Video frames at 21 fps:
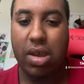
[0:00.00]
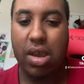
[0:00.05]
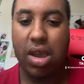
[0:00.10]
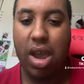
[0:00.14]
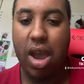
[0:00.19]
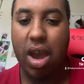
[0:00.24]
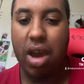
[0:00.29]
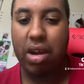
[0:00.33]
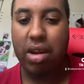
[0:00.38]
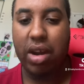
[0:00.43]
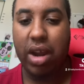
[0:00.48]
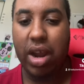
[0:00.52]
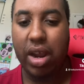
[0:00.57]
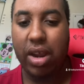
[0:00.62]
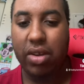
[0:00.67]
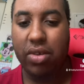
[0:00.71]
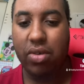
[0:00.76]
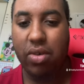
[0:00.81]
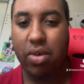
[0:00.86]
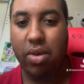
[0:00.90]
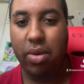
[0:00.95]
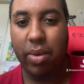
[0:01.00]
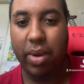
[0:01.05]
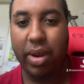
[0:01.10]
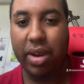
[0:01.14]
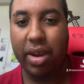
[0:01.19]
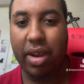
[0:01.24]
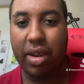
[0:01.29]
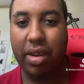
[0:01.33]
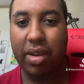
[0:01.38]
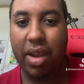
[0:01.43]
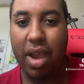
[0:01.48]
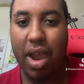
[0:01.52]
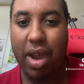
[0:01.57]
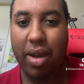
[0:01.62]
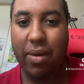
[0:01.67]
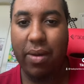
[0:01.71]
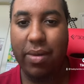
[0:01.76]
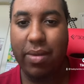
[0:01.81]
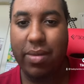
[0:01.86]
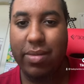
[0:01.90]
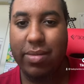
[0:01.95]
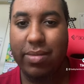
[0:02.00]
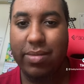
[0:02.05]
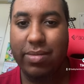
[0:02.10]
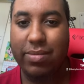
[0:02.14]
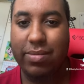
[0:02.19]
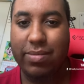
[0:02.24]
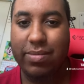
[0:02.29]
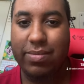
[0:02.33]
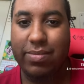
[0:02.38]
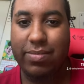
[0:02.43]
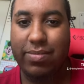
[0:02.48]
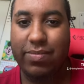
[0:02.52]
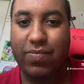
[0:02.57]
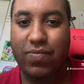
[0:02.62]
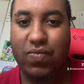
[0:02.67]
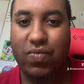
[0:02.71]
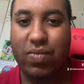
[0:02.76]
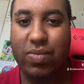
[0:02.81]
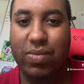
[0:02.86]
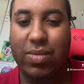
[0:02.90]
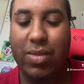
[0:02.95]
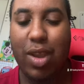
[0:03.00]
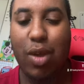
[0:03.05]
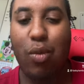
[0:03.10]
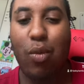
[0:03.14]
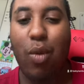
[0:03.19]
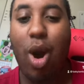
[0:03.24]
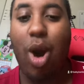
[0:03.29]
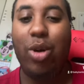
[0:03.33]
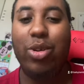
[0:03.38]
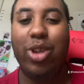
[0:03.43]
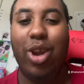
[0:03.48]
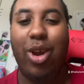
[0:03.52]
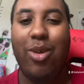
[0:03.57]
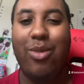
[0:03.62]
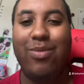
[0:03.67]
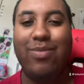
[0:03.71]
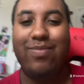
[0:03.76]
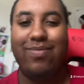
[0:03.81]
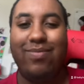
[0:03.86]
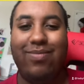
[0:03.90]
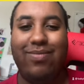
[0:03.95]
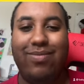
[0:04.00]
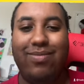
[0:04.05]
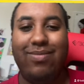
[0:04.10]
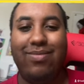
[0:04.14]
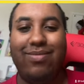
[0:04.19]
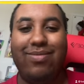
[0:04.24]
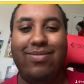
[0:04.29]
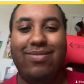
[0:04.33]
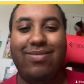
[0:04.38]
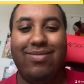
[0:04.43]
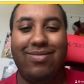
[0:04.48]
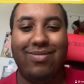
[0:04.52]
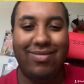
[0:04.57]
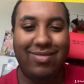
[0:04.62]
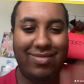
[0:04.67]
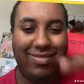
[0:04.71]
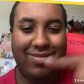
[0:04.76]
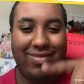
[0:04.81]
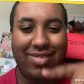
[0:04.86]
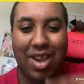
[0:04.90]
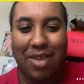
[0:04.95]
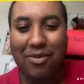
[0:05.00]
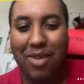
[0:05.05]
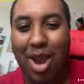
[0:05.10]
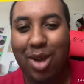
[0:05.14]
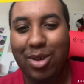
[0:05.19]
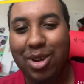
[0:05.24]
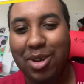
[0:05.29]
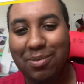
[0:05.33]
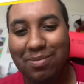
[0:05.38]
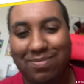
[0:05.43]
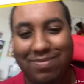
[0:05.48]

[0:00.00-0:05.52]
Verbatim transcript: All right, who we got now? Waldo. Found him.